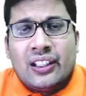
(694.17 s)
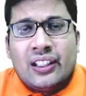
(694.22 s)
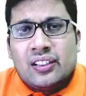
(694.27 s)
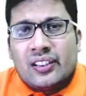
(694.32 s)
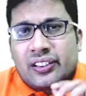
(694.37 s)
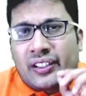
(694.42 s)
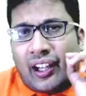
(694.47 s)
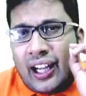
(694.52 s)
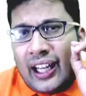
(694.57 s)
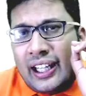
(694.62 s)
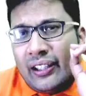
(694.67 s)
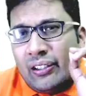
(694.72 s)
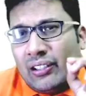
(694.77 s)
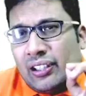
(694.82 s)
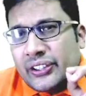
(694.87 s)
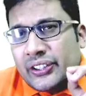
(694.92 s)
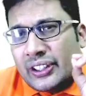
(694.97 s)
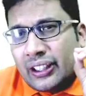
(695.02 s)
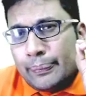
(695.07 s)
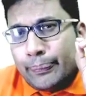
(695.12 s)

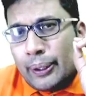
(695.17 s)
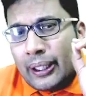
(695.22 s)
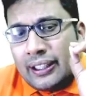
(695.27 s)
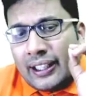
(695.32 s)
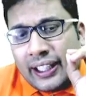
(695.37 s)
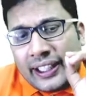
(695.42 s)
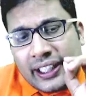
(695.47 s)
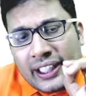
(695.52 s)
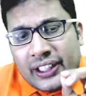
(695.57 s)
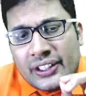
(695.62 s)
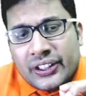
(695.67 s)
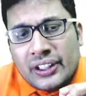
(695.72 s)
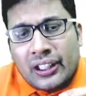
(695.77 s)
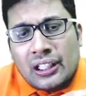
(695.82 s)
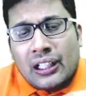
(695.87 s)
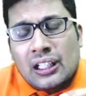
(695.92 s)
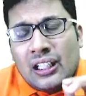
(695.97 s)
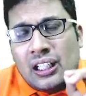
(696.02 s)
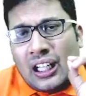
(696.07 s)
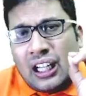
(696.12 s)
strangulation by
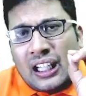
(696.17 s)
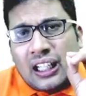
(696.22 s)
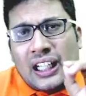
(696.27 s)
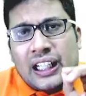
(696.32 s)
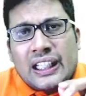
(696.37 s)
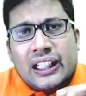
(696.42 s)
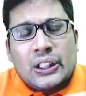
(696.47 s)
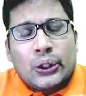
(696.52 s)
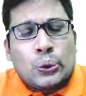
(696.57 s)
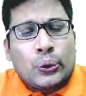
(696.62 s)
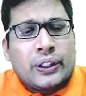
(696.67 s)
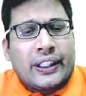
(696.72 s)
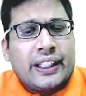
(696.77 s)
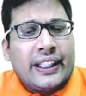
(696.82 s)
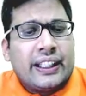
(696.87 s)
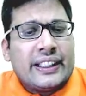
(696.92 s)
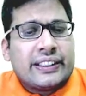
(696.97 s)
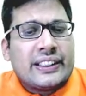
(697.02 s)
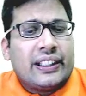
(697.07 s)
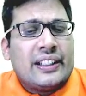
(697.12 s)
ligature, according to
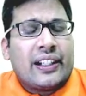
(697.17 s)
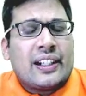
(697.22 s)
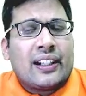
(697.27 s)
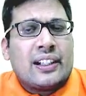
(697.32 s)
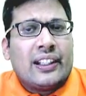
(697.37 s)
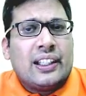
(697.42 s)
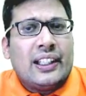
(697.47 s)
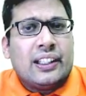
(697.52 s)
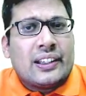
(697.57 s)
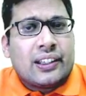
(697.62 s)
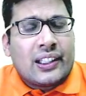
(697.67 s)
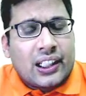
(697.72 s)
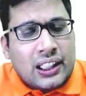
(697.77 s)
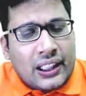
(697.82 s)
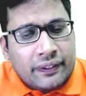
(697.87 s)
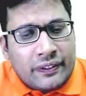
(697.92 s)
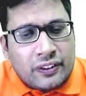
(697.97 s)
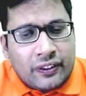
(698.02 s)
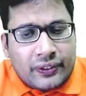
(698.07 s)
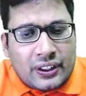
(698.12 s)
KSN Reddy,
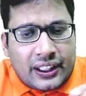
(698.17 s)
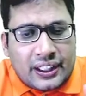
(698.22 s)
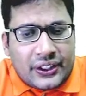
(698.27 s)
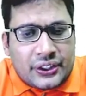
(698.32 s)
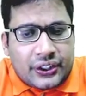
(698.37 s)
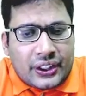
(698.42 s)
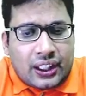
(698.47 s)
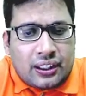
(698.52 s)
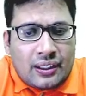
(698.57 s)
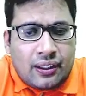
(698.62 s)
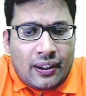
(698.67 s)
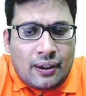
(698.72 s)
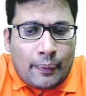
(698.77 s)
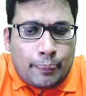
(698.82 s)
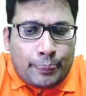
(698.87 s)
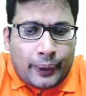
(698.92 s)
35th edition,